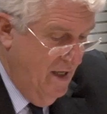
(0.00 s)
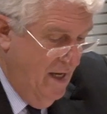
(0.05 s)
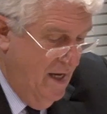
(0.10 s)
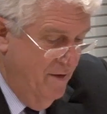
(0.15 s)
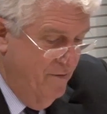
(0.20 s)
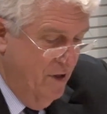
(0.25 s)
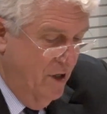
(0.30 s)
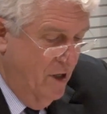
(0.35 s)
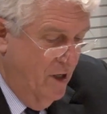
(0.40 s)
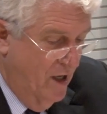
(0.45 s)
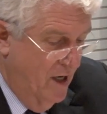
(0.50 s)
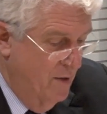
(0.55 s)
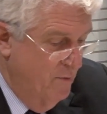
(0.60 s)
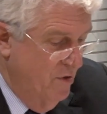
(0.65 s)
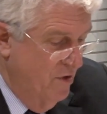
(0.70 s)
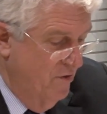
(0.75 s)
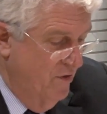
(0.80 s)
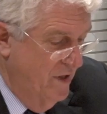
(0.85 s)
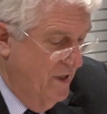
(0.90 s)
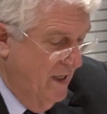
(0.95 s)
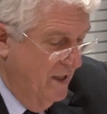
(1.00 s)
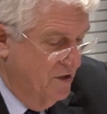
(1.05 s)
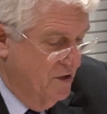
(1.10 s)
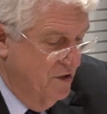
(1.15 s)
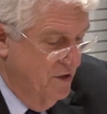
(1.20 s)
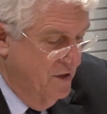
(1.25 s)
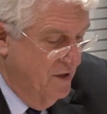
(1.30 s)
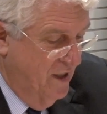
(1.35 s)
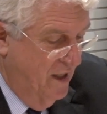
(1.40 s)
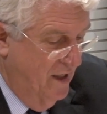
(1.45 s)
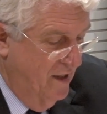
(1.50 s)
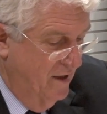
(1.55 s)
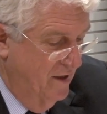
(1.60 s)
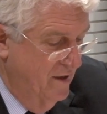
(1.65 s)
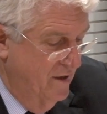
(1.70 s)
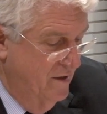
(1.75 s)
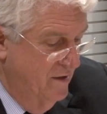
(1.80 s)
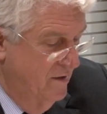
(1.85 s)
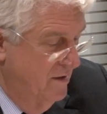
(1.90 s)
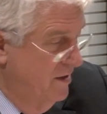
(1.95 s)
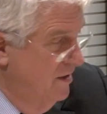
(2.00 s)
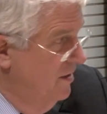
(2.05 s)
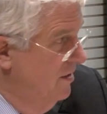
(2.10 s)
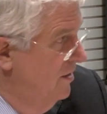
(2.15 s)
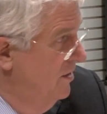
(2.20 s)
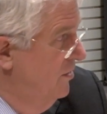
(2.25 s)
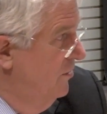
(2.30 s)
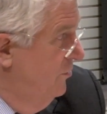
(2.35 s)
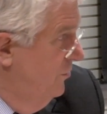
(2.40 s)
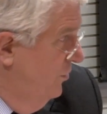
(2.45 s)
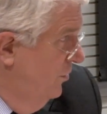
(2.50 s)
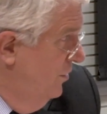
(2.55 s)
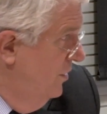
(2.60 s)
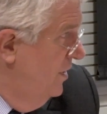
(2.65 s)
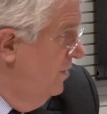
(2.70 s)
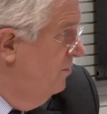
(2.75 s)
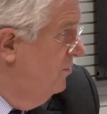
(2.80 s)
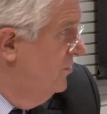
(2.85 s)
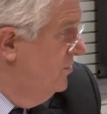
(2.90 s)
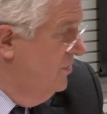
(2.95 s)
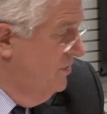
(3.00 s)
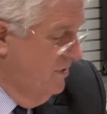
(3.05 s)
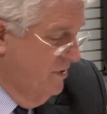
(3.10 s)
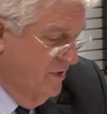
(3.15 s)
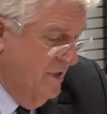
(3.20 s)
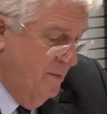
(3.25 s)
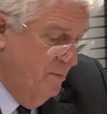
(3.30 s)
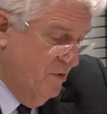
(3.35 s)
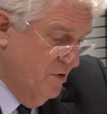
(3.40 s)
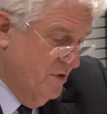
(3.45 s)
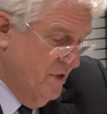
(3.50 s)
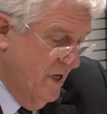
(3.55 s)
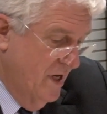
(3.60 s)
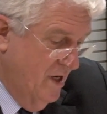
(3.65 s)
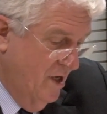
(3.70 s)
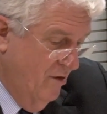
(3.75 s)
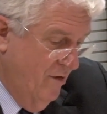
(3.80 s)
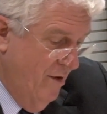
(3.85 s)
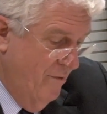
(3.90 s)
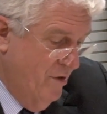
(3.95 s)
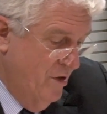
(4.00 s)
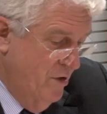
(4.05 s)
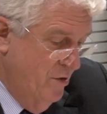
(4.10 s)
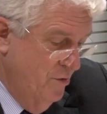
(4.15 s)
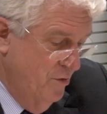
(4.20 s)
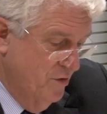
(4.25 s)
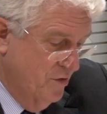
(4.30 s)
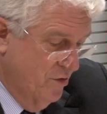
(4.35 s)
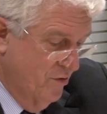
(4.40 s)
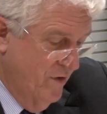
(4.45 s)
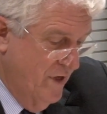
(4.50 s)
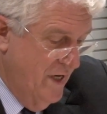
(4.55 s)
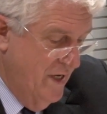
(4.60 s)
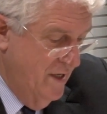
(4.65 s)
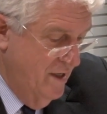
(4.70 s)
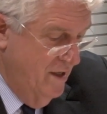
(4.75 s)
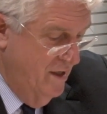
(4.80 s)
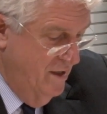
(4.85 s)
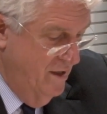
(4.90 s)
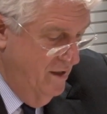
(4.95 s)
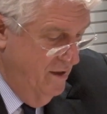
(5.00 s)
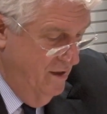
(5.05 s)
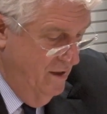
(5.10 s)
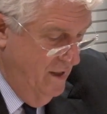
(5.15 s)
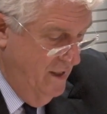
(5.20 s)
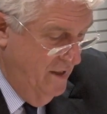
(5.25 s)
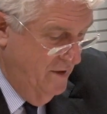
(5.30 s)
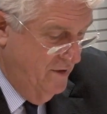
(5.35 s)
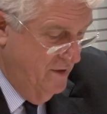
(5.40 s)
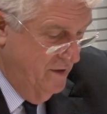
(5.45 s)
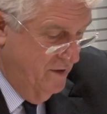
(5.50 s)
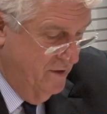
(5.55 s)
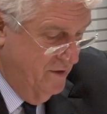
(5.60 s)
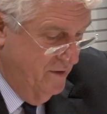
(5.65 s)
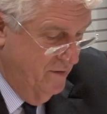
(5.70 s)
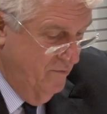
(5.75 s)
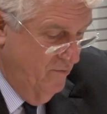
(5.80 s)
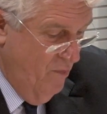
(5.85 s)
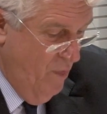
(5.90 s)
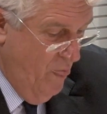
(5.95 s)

have a carbon reduction target. 33%, however, use green leases.